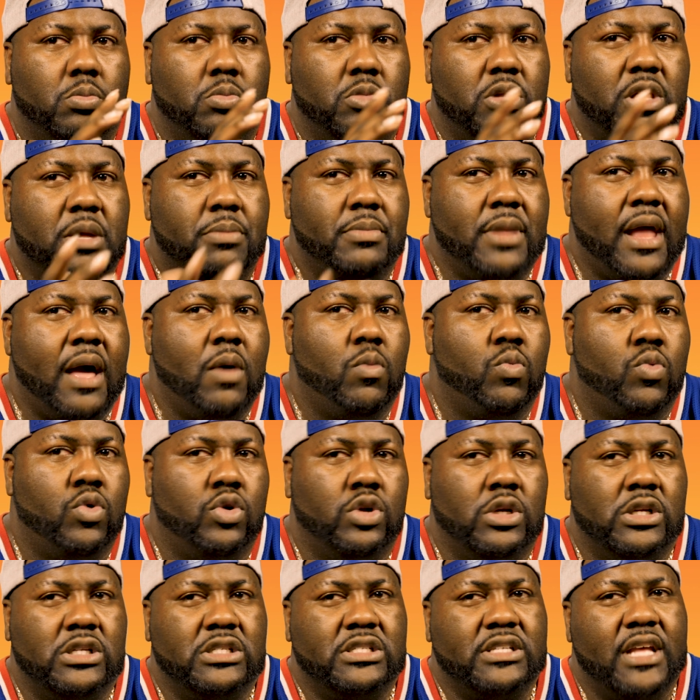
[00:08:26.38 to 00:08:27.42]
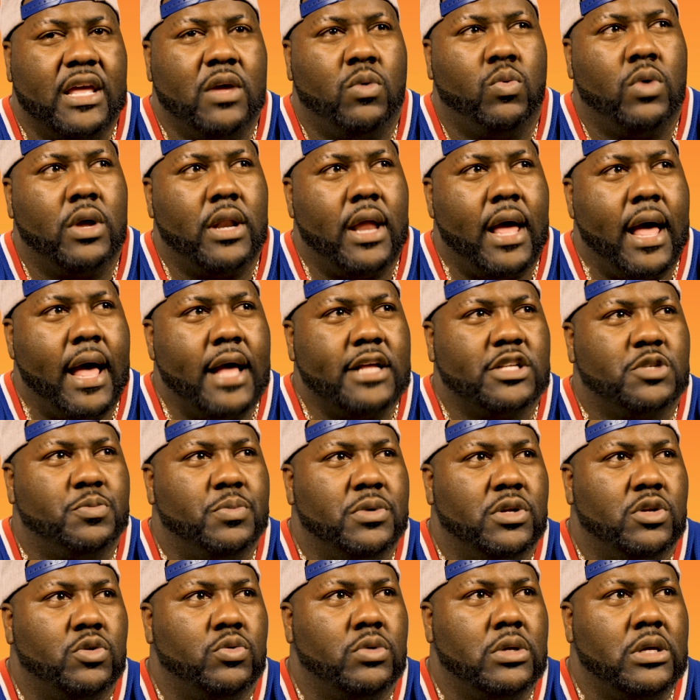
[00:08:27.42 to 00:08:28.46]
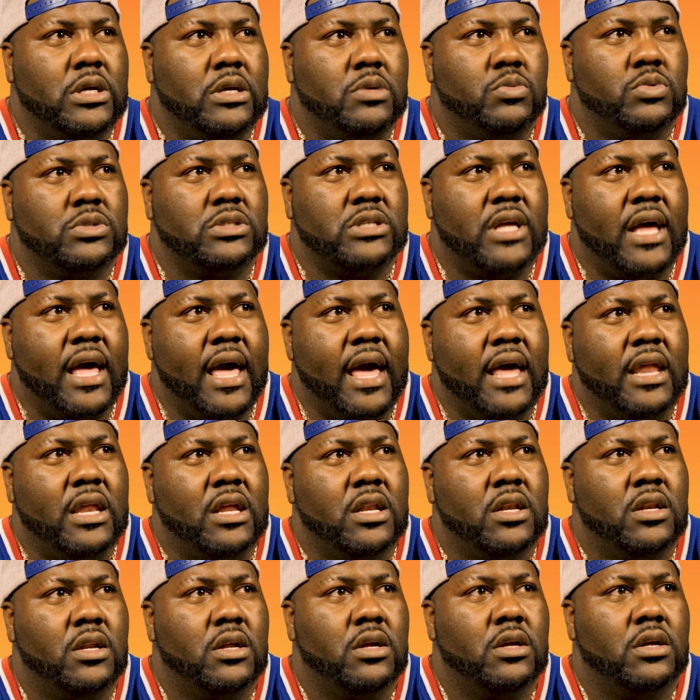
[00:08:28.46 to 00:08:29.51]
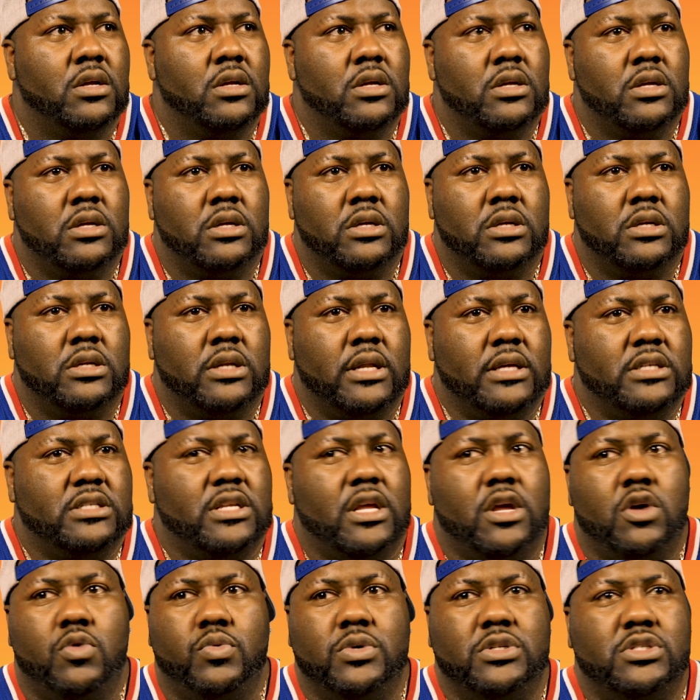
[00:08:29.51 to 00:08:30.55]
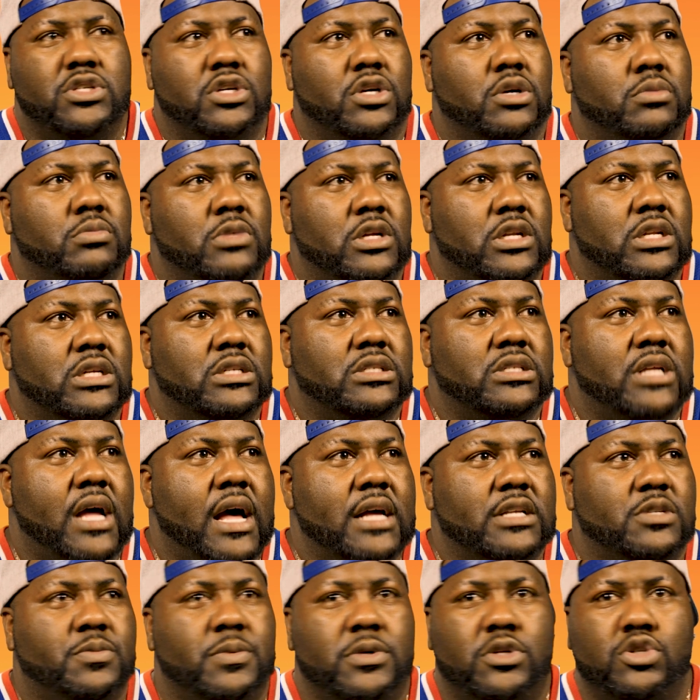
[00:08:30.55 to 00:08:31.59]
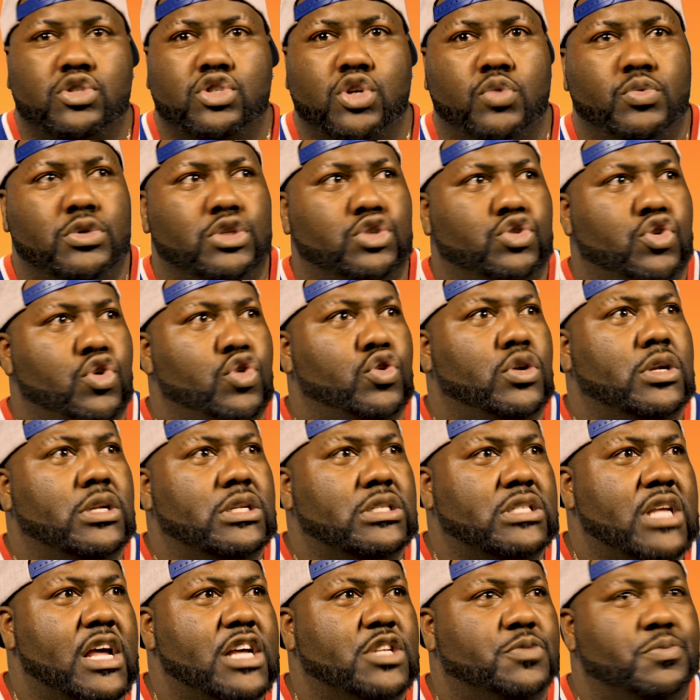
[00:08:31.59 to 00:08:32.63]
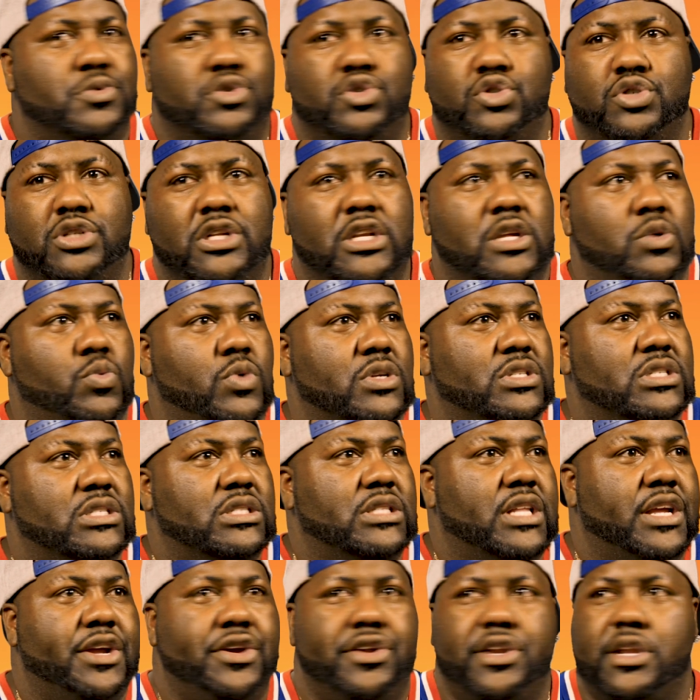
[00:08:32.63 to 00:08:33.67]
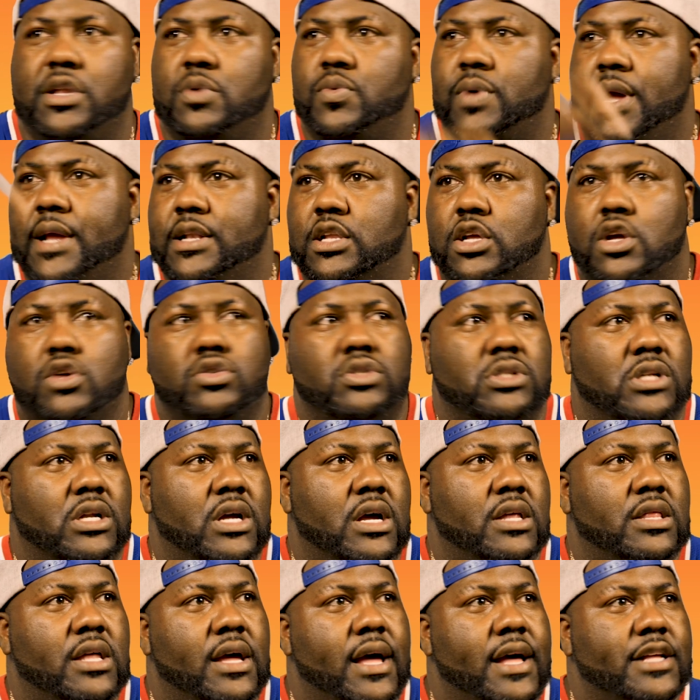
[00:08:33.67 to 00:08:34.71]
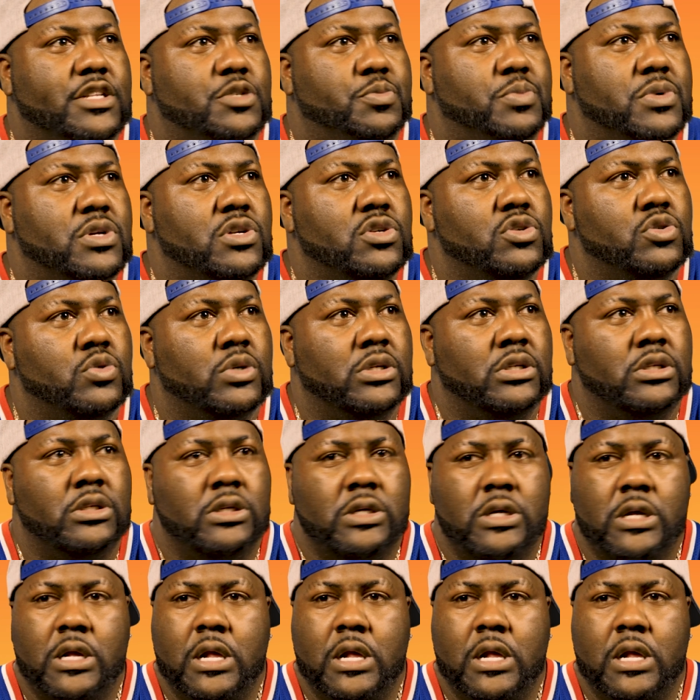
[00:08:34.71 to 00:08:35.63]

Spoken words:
them not wanting to say what hospital he was at. And they say, oh, we took him to this hospital. So we drove to this hospital. Then he wasn't there. Then we had to go to the other hospital. And